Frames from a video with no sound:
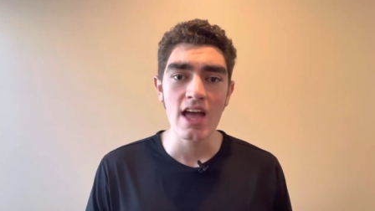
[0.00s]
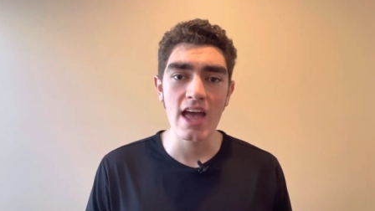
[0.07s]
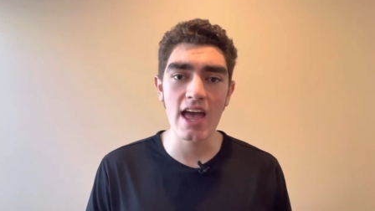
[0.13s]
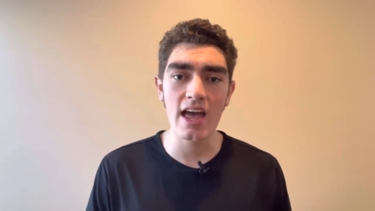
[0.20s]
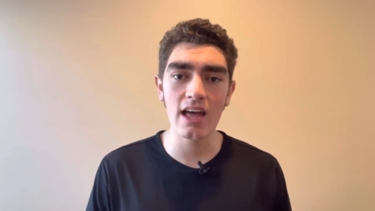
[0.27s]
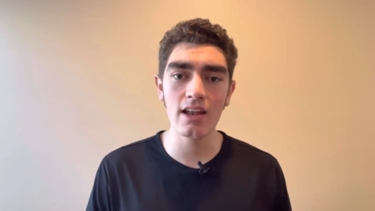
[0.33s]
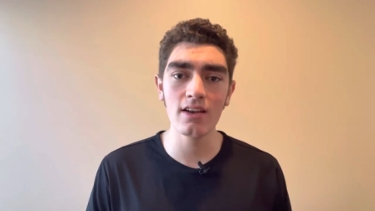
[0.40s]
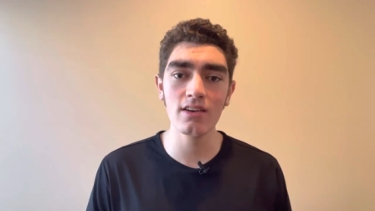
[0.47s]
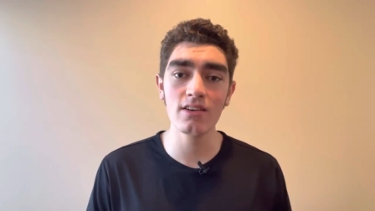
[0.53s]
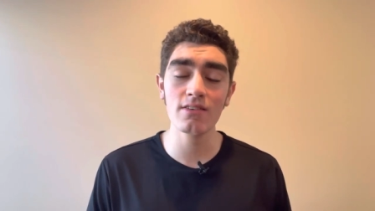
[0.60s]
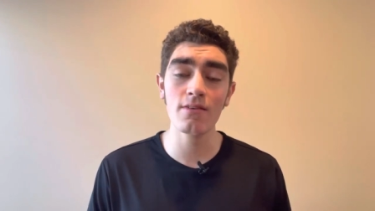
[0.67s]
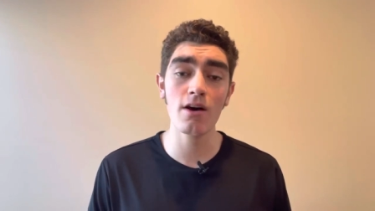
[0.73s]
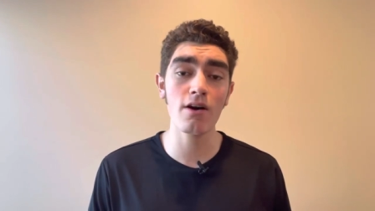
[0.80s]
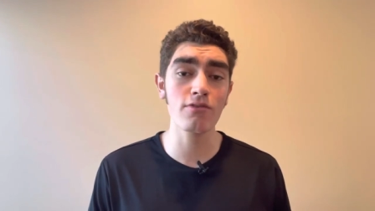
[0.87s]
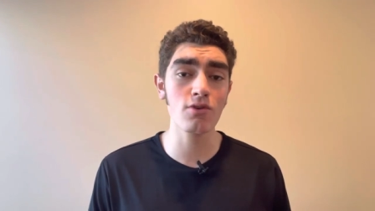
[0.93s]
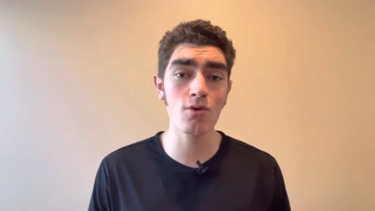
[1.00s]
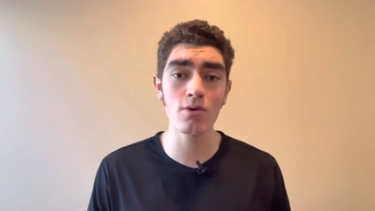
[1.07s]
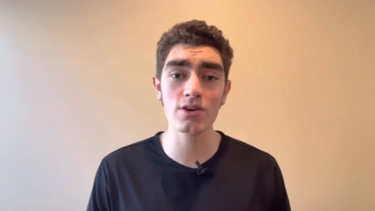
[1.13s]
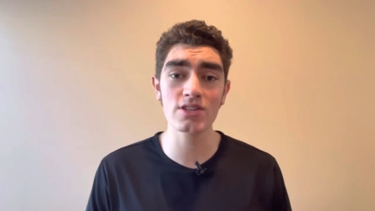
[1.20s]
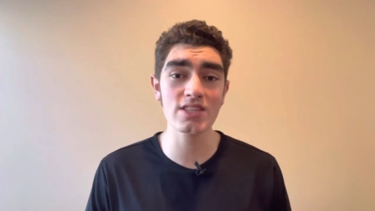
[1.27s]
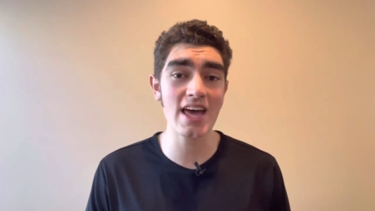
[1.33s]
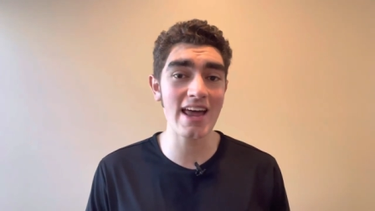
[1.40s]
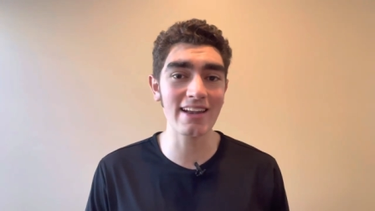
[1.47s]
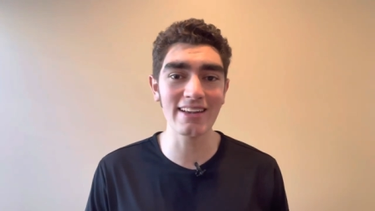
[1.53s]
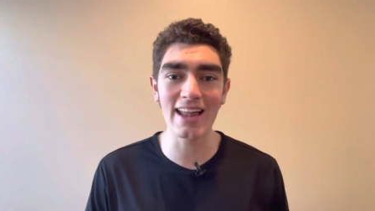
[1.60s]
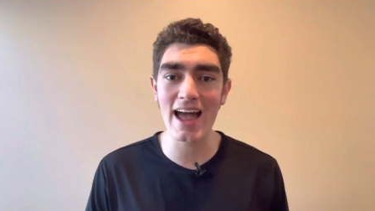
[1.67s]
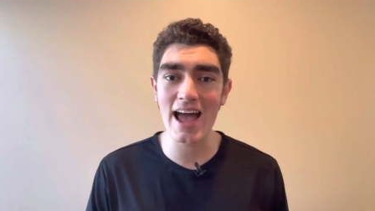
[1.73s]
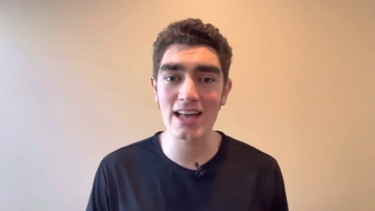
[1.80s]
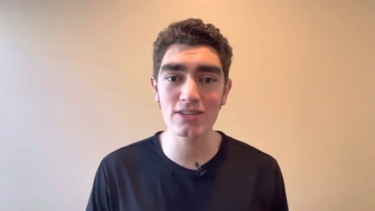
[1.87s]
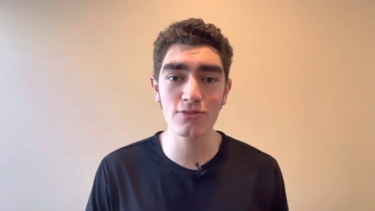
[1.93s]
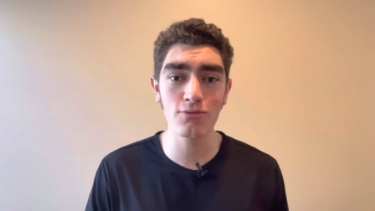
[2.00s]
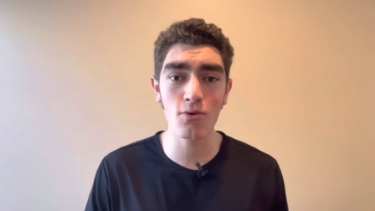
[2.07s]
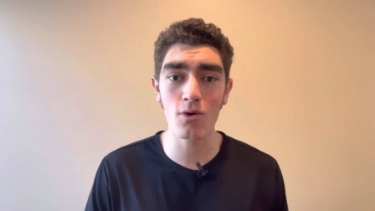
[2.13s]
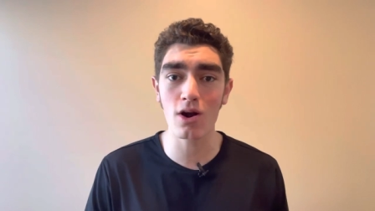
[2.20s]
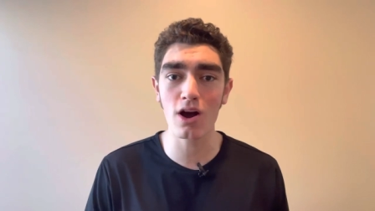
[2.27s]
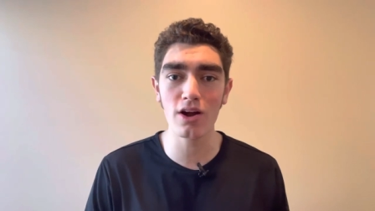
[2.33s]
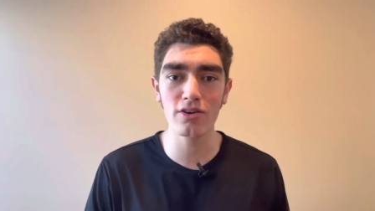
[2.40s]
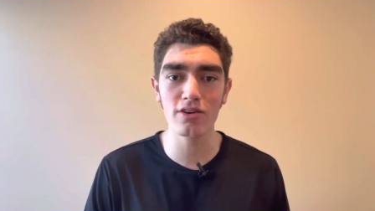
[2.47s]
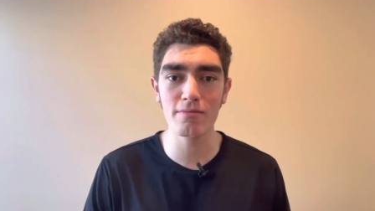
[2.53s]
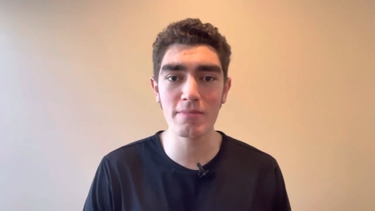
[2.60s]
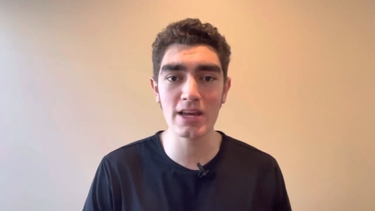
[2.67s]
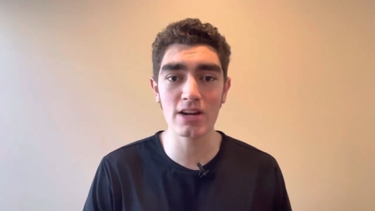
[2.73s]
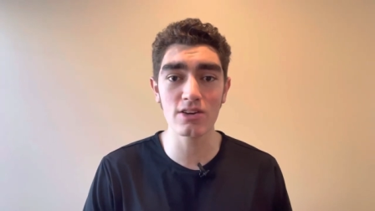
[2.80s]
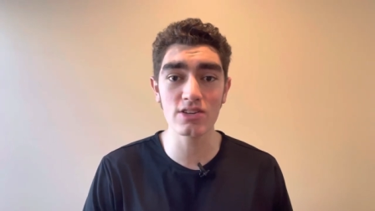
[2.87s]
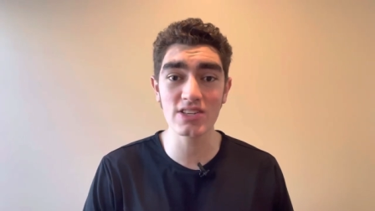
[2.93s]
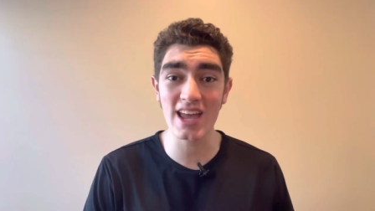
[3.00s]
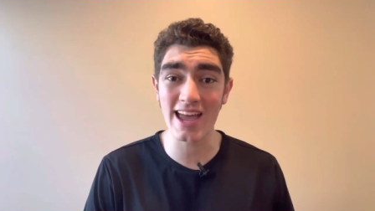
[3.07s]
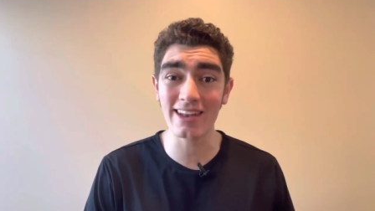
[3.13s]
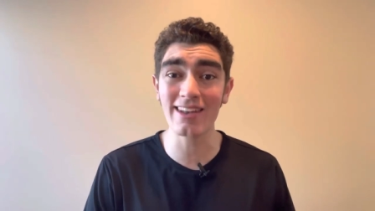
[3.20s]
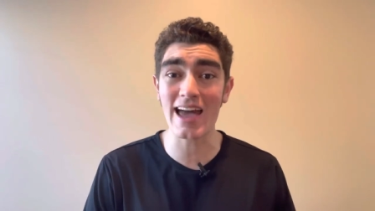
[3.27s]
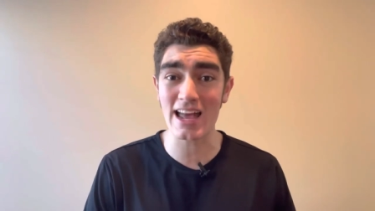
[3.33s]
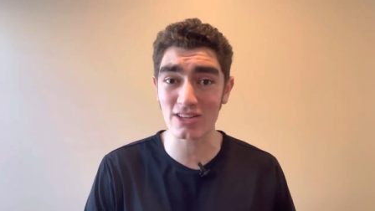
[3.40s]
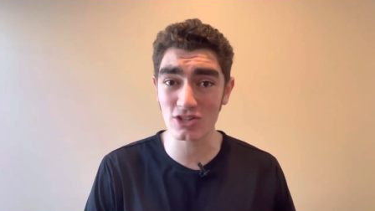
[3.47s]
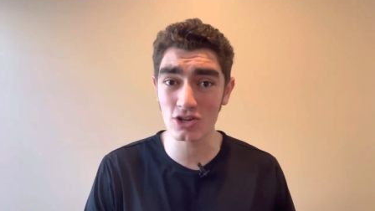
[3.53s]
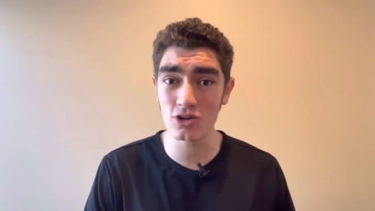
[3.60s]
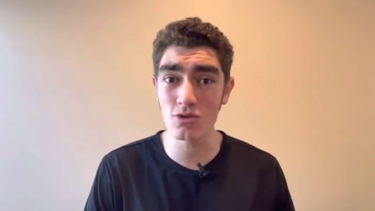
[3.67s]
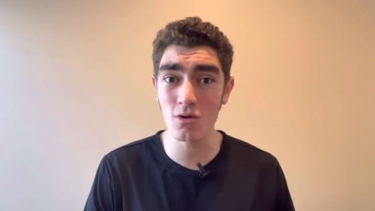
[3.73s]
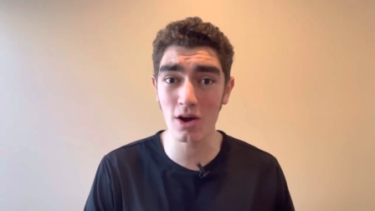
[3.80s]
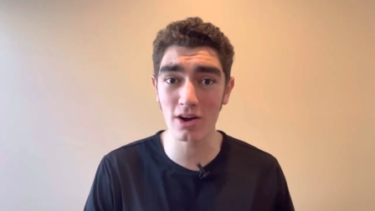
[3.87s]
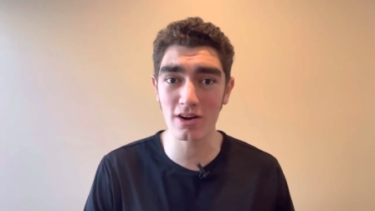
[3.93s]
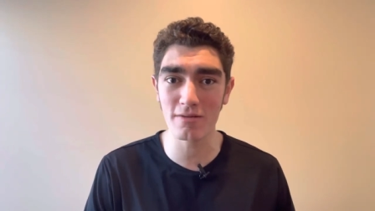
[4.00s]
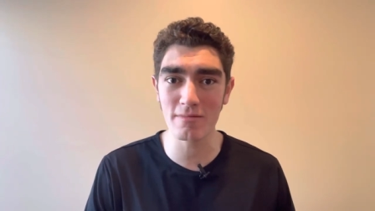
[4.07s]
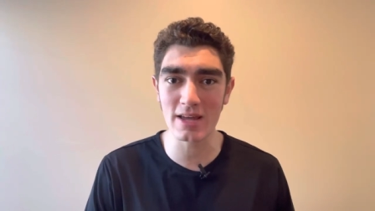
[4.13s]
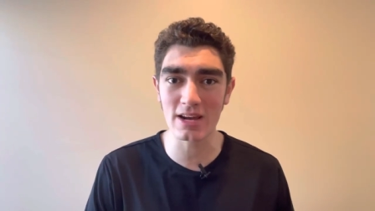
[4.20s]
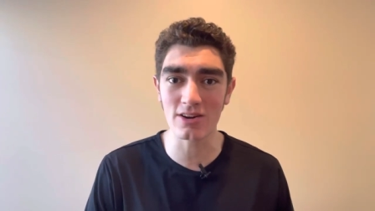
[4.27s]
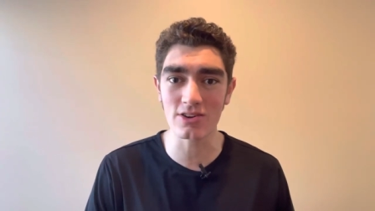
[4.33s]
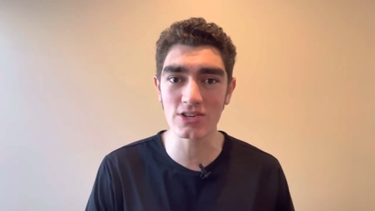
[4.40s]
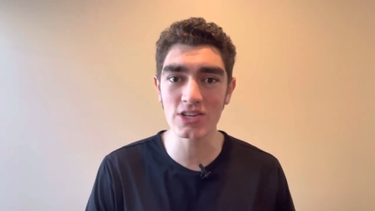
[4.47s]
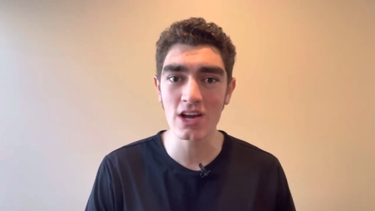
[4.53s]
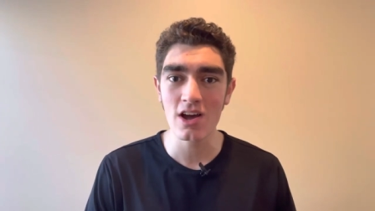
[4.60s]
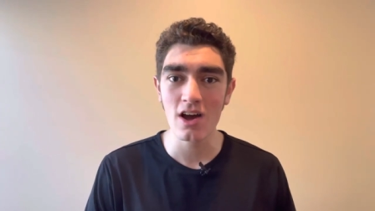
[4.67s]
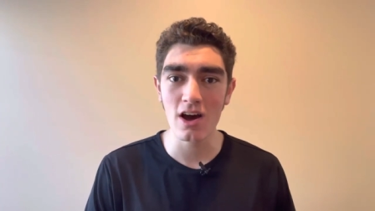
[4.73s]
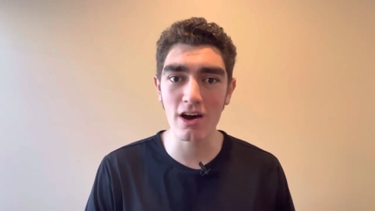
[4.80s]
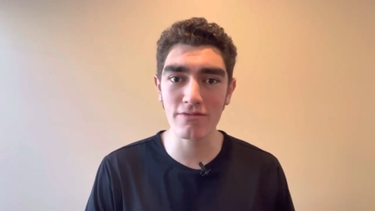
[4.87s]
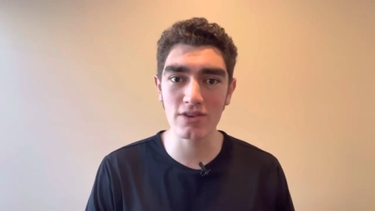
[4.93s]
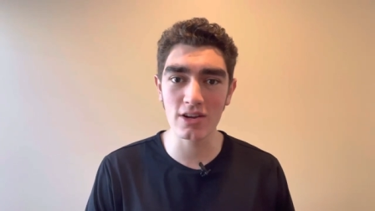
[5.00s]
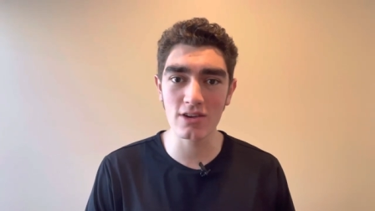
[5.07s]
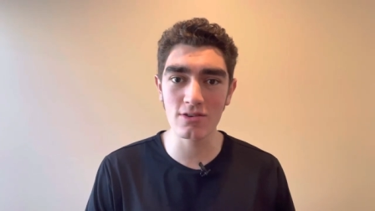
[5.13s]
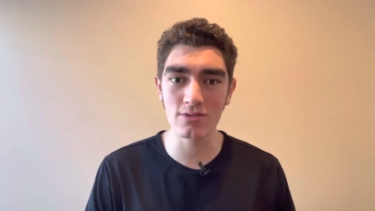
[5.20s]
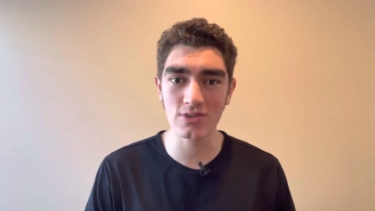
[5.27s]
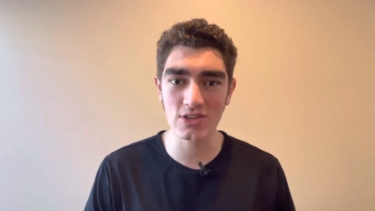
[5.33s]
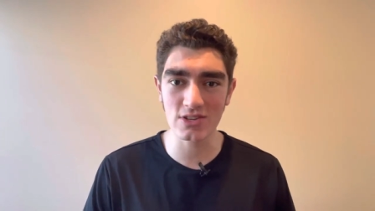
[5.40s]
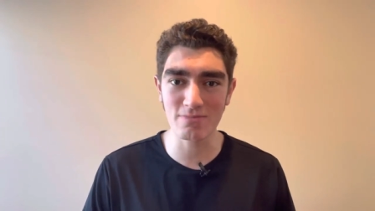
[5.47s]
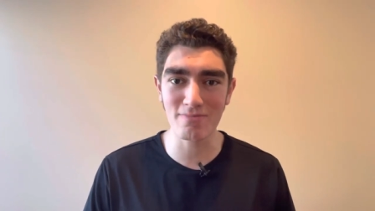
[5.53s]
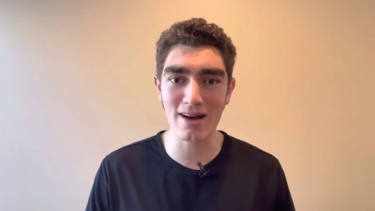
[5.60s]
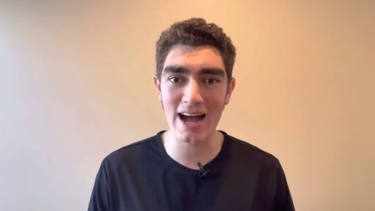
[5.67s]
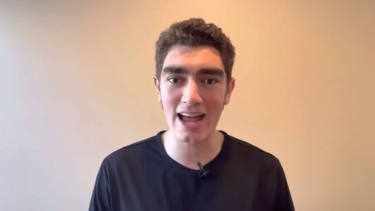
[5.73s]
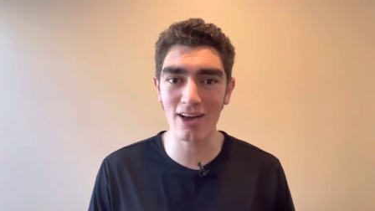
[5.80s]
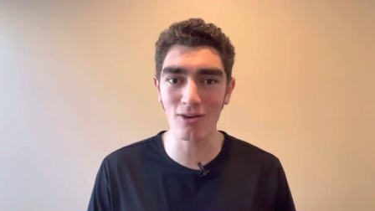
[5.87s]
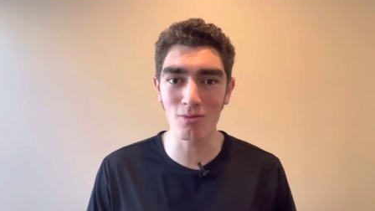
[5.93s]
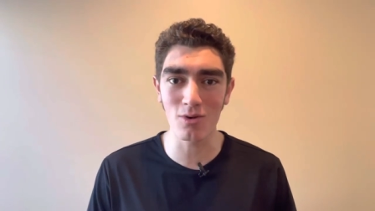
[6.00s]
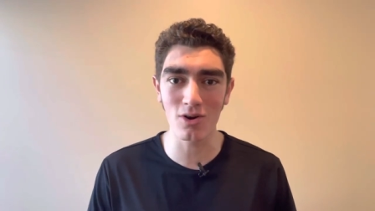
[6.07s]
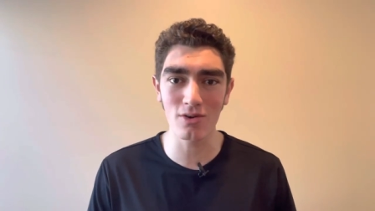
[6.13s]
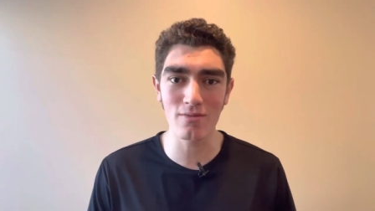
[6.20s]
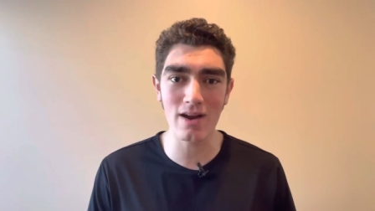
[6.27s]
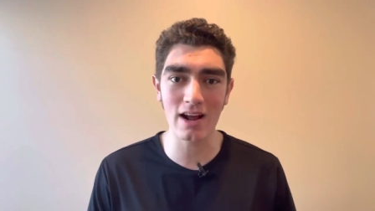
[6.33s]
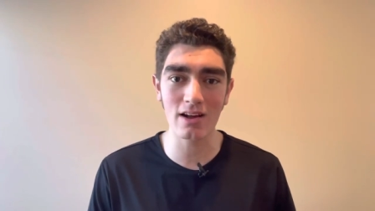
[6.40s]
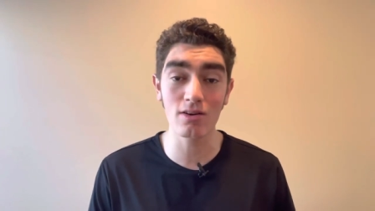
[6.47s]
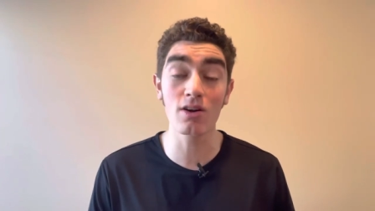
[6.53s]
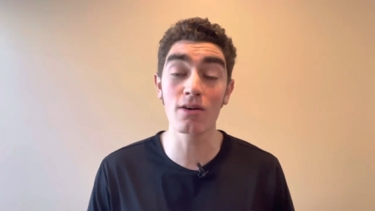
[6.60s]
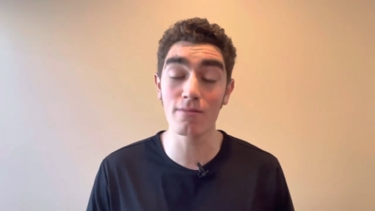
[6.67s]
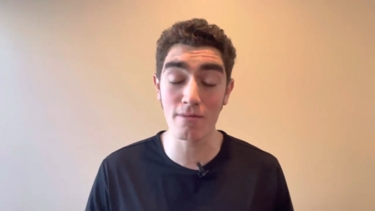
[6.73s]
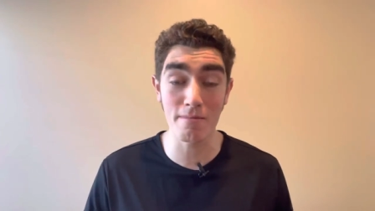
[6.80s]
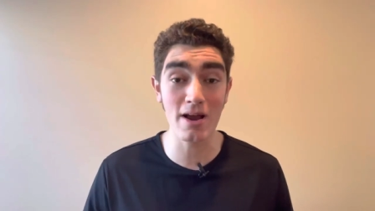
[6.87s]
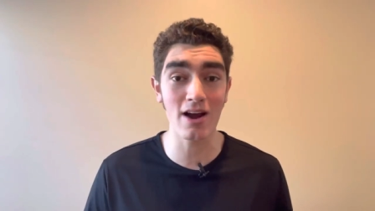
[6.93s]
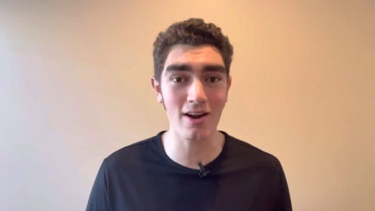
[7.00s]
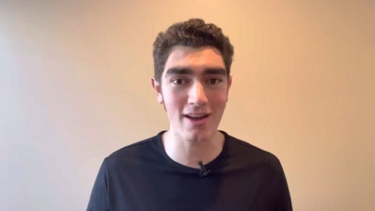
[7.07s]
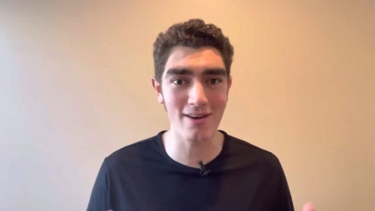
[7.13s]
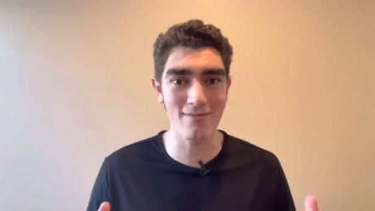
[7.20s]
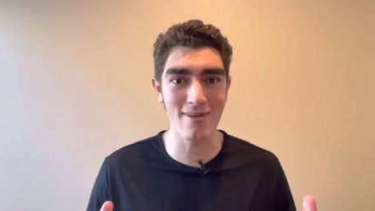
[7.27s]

And of course, that last 400 meters and last 200 meters of Nuguse's mile world record, or American